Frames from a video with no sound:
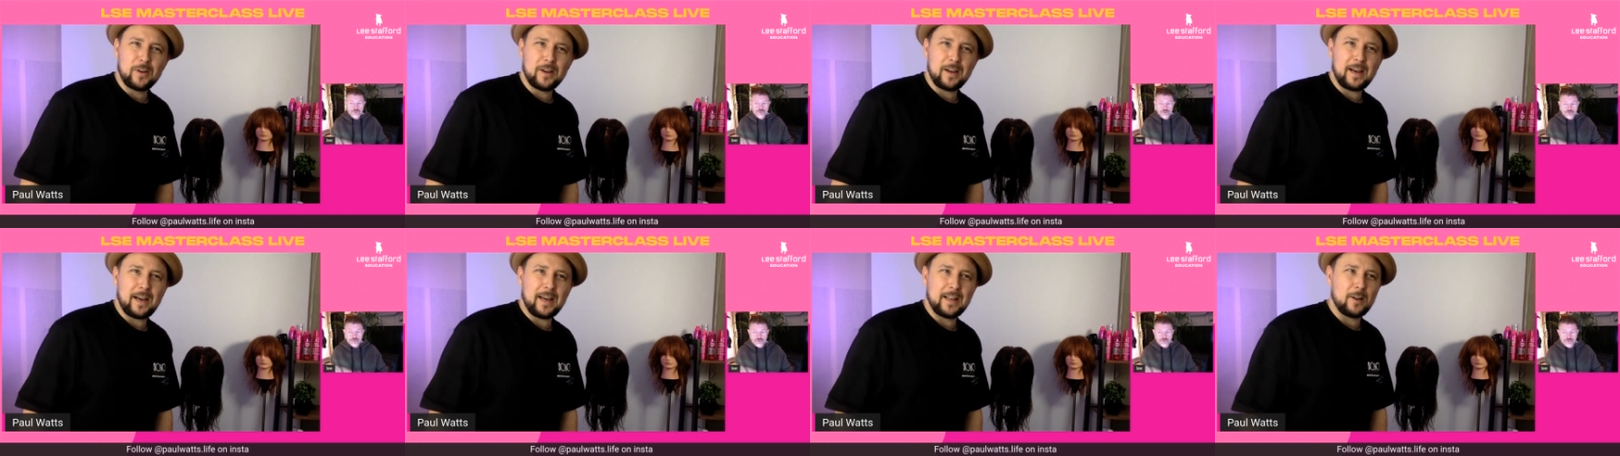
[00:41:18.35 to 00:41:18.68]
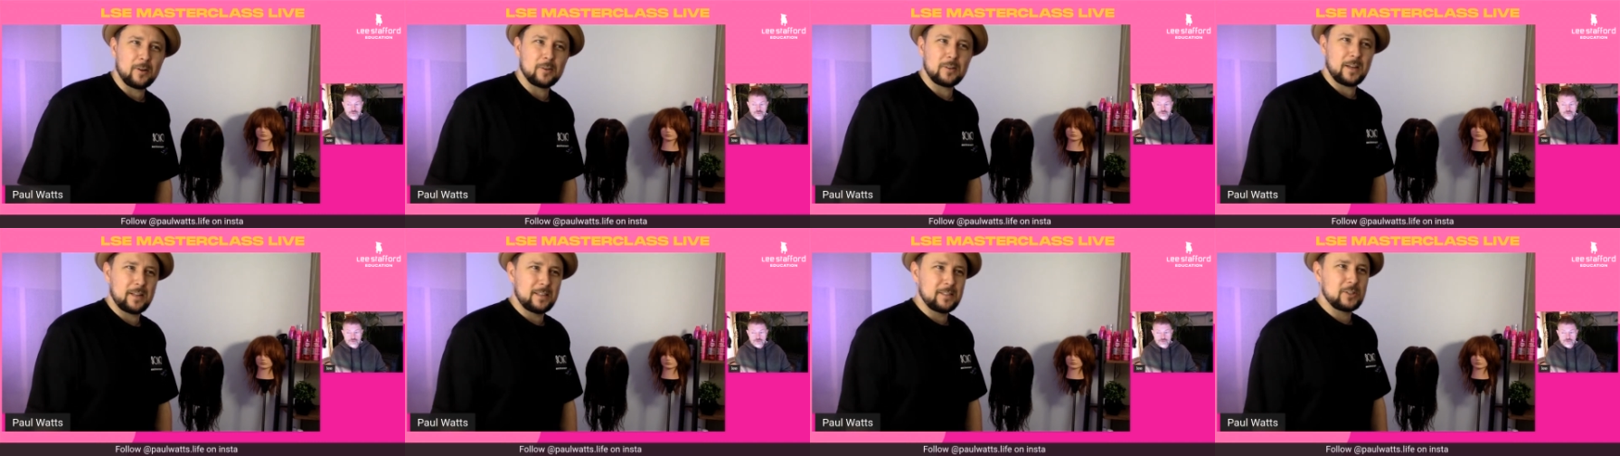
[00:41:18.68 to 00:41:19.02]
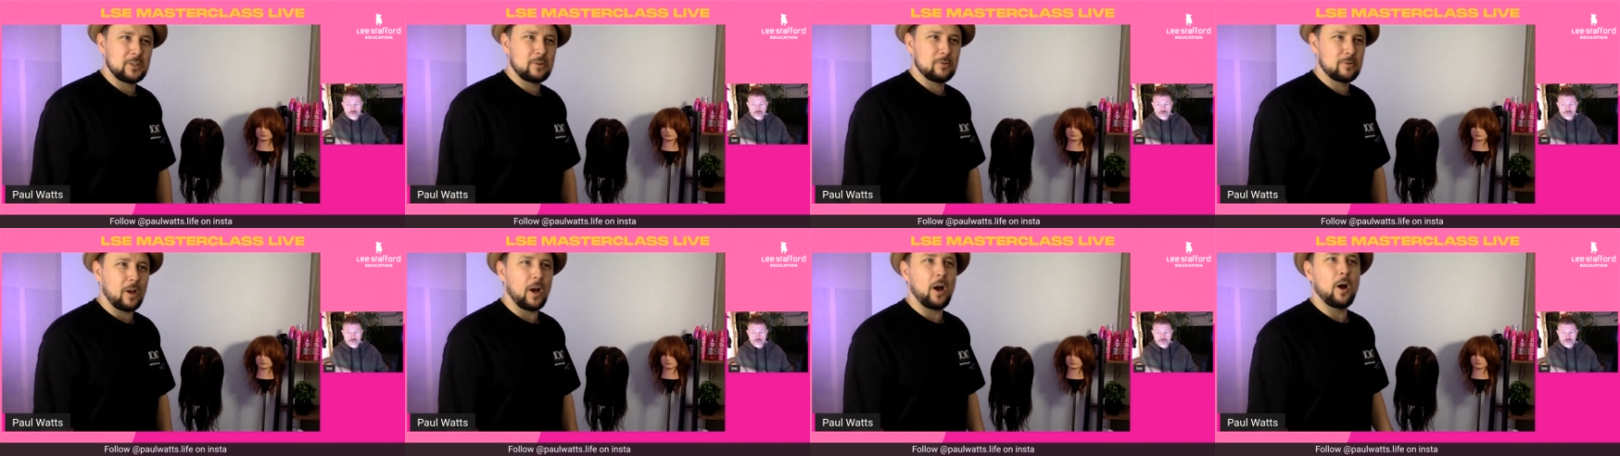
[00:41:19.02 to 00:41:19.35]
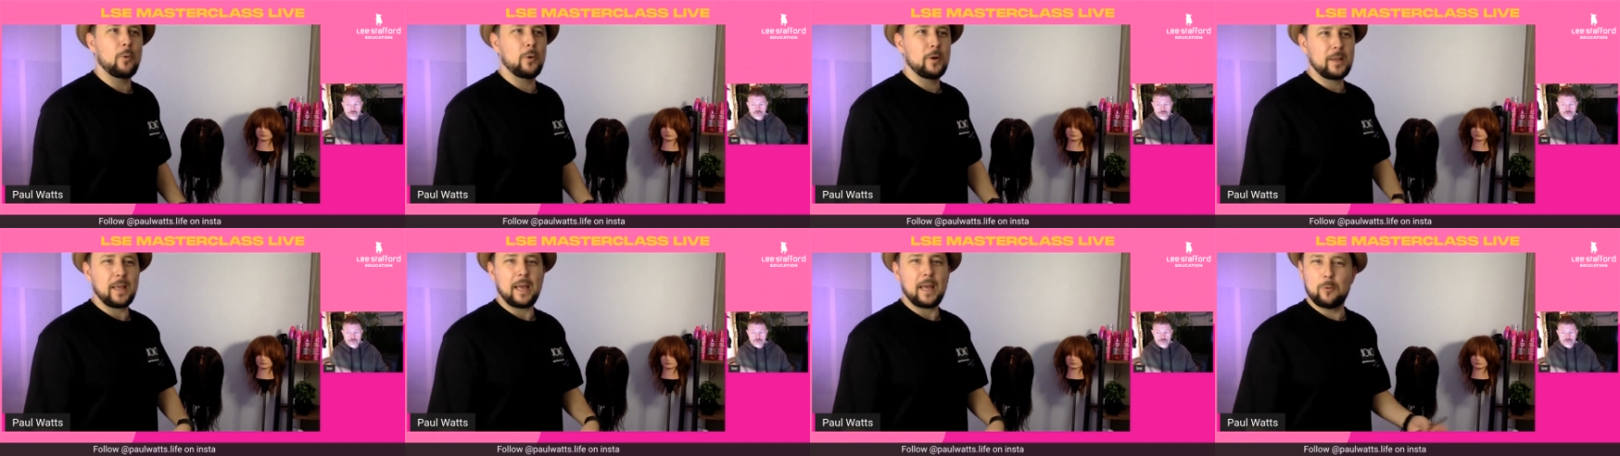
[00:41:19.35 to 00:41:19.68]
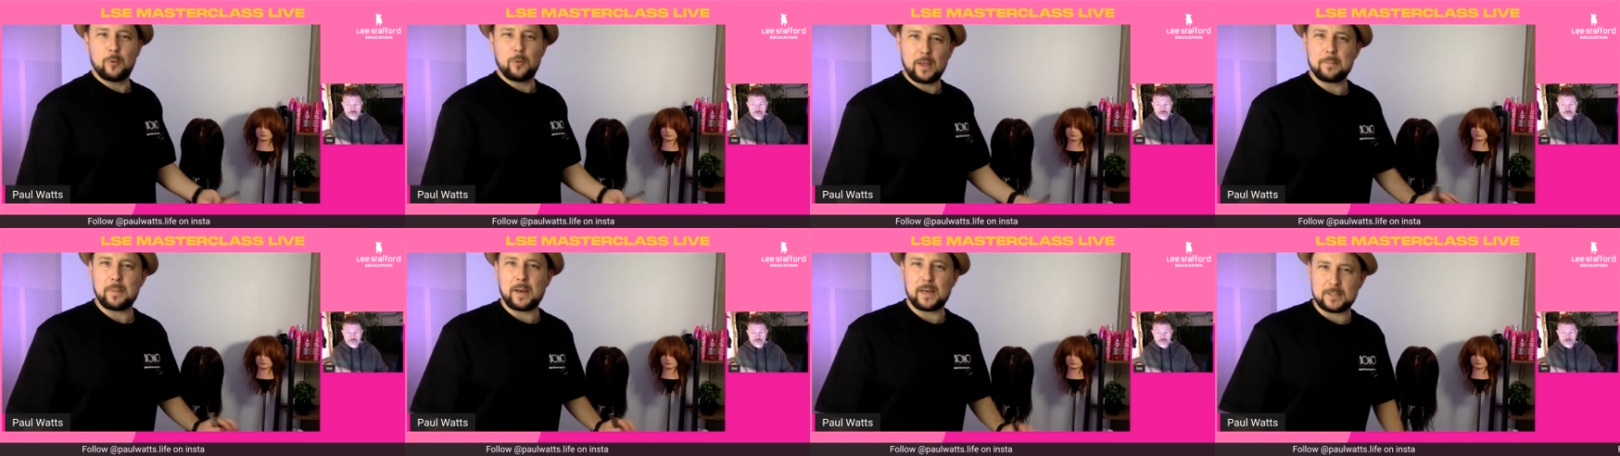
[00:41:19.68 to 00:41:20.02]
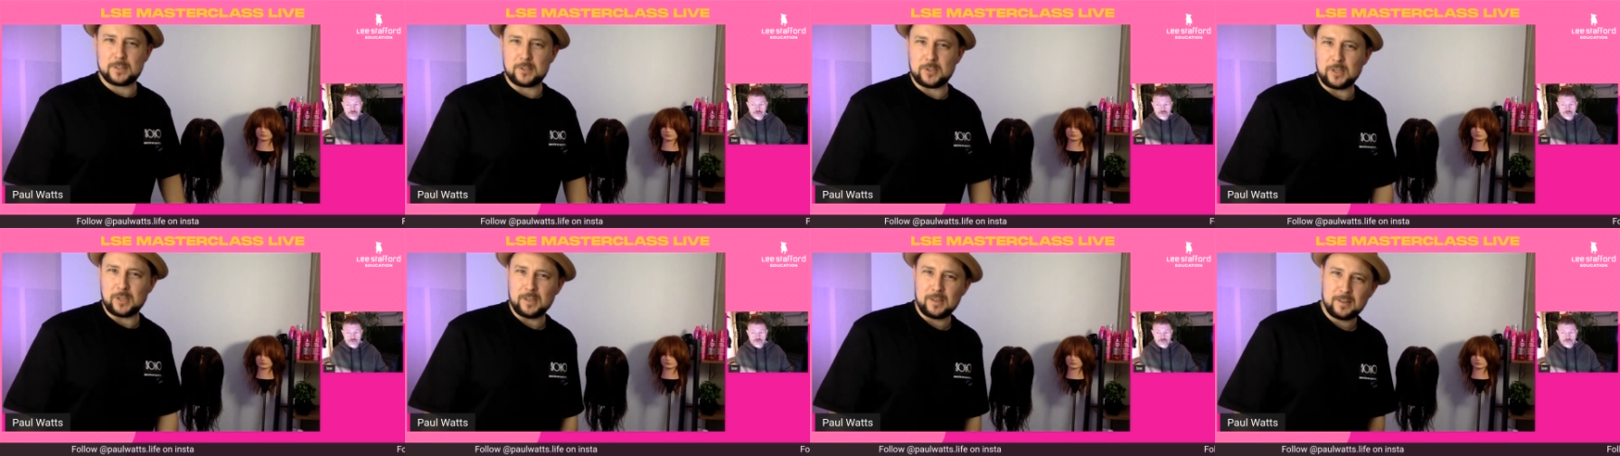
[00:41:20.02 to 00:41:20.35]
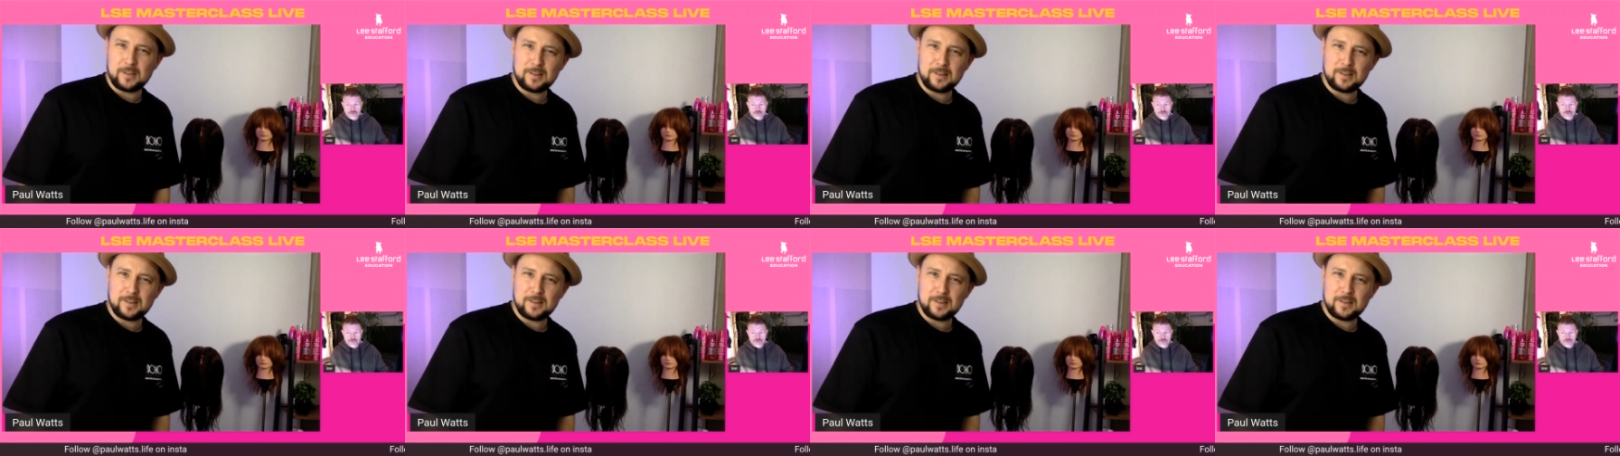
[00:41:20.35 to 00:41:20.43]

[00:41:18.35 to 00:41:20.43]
And she was like, "Oh, okay, we'll get back to you."